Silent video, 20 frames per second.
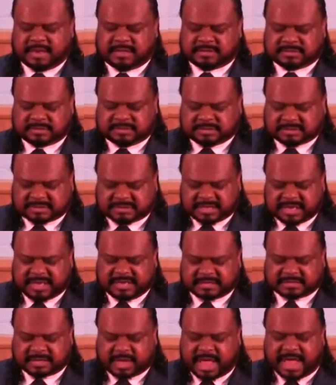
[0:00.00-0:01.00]
and
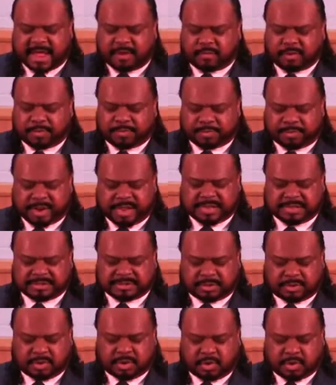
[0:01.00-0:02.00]
sing, so I will praise
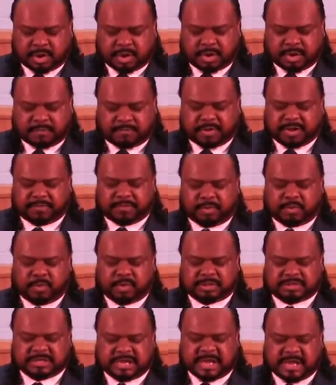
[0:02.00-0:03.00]
the Lord, people
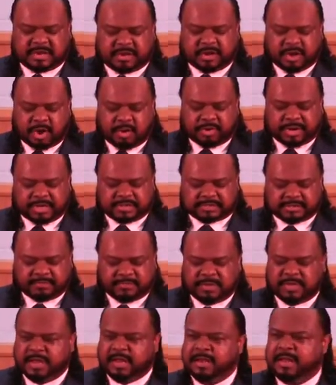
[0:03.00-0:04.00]
will take notice,
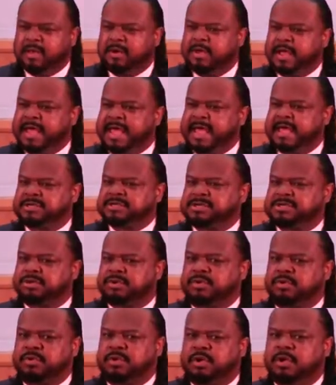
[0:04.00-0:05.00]
and they'll ask
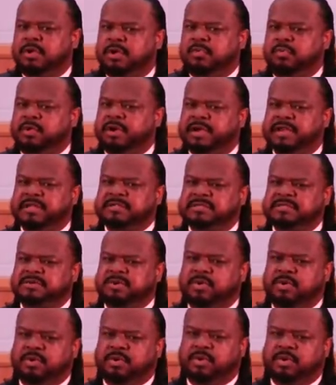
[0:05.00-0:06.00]
you, what is
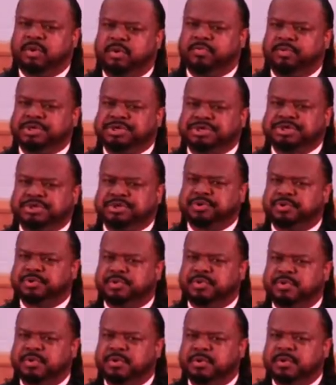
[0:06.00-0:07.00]
going on with
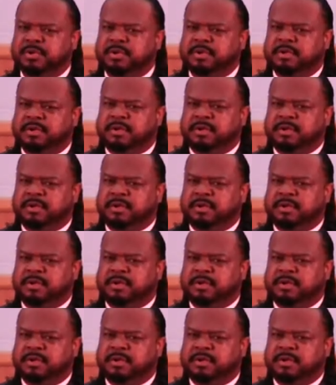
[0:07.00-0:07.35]
you?